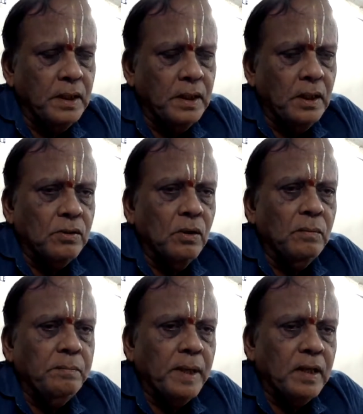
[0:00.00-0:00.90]
So,
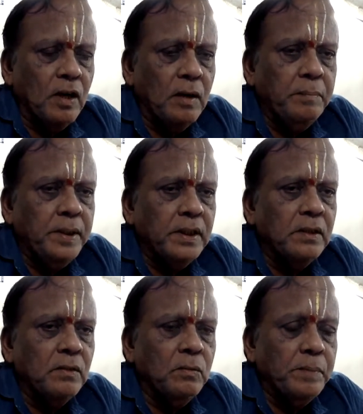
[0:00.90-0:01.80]

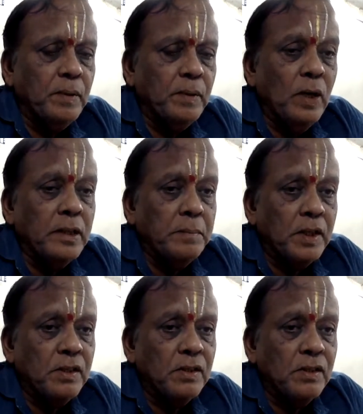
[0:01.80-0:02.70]
competent, who are the
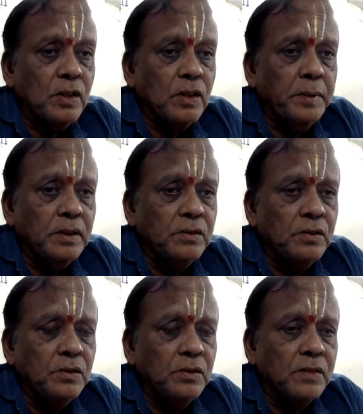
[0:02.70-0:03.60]
persons competent to
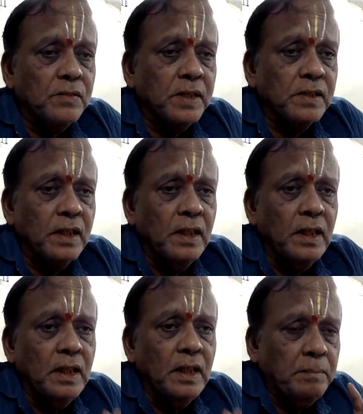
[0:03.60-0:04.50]
transfer, sir?
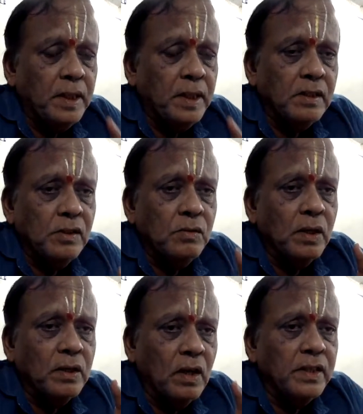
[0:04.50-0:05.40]
Persons who are
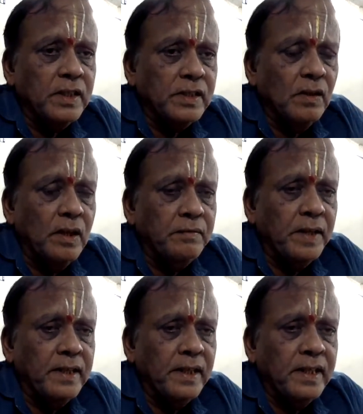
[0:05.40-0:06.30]
not disqualified.
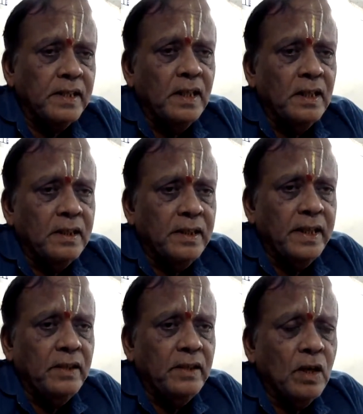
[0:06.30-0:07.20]
That is, they
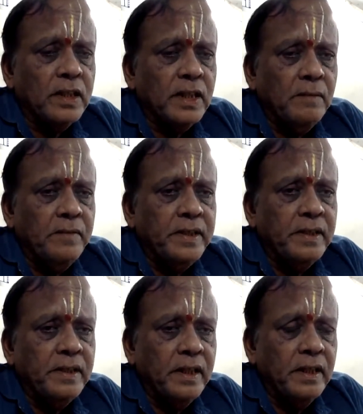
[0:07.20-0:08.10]
do not come within
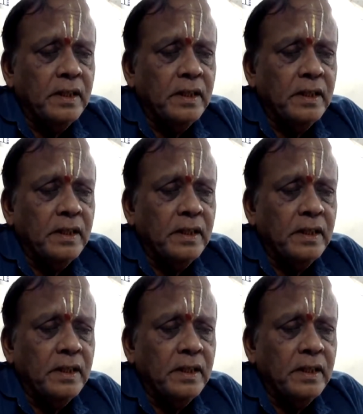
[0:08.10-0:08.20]
the